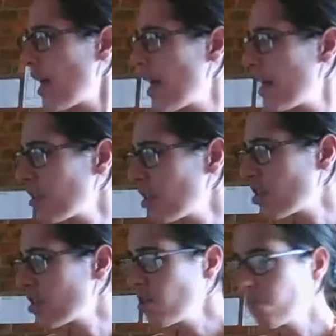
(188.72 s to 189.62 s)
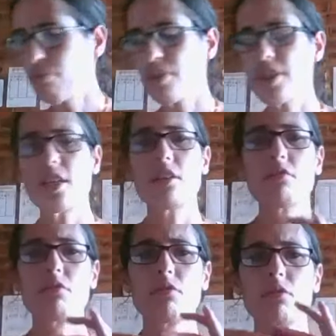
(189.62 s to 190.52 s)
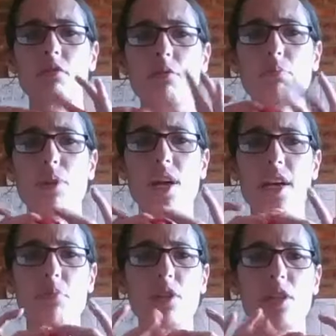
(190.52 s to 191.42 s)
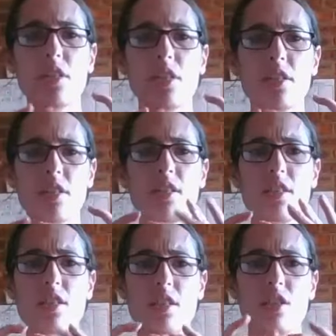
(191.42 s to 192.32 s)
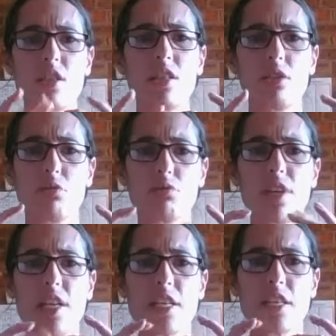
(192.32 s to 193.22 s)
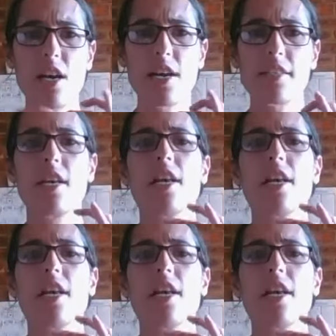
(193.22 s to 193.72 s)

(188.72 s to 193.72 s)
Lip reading: and it's still pretty pliable, and it's still really nice.